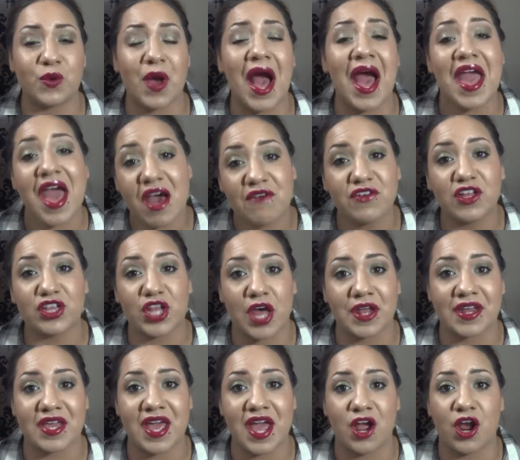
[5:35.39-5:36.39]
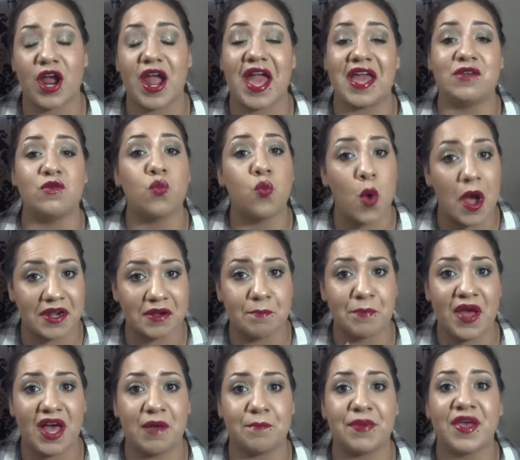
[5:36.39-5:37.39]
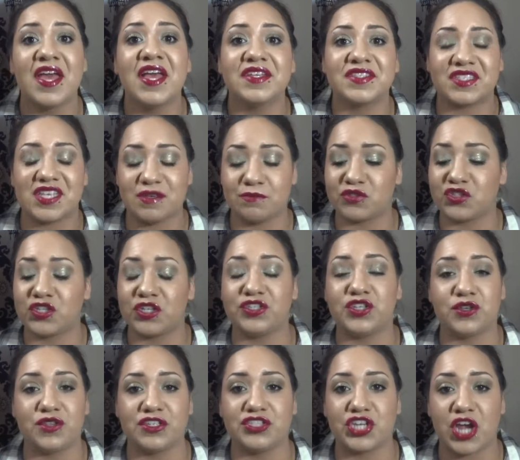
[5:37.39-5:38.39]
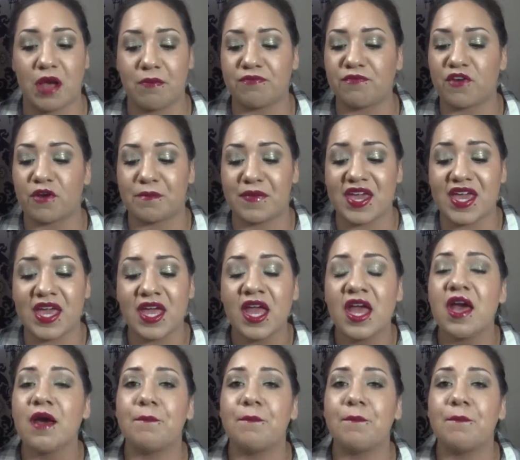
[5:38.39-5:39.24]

I have a lot of hair and one pump seems to do the job for me,